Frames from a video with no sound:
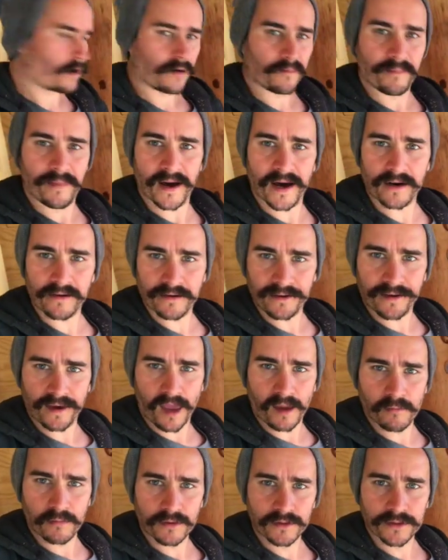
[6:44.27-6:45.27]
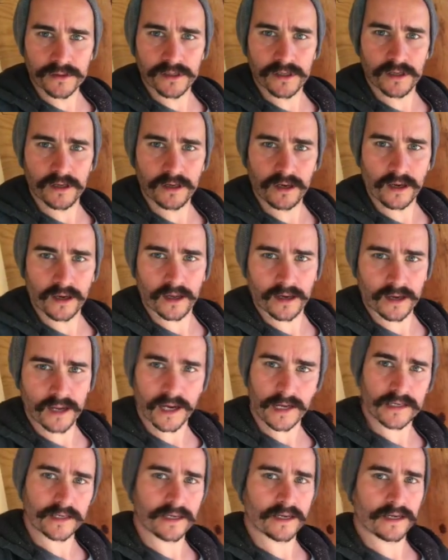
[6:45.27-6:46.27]
our battery cables
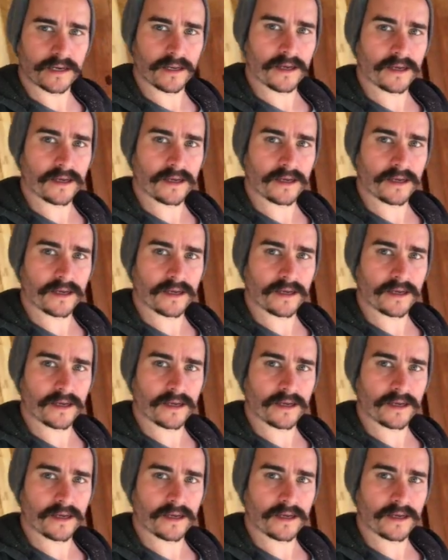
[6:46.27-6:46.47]
connected.